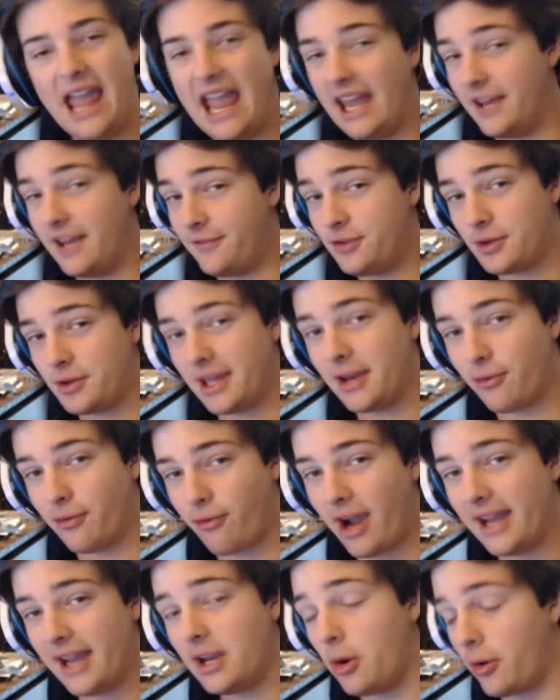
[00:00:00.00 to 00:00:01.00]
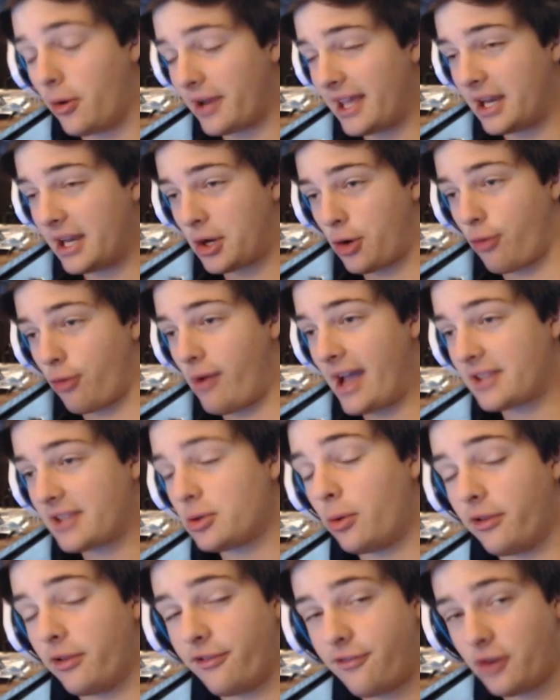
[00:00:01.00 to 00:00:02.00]
And if you get it right or get it
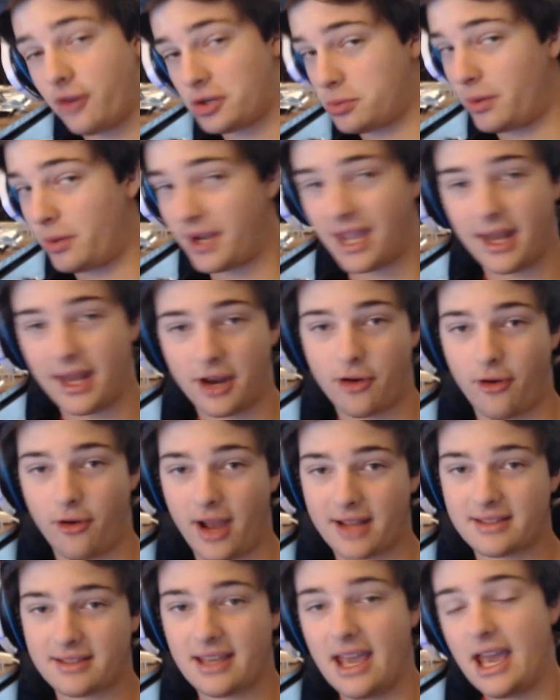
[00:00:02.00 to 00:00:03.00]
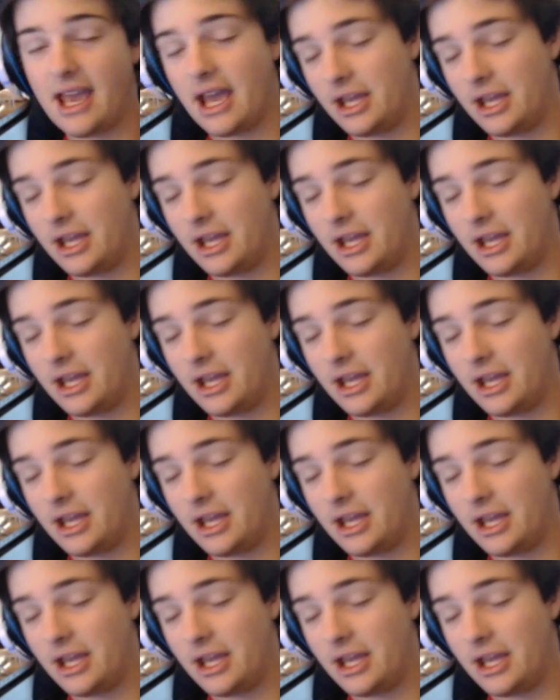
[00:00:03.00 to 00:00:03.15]
correct or the first one to get it correct,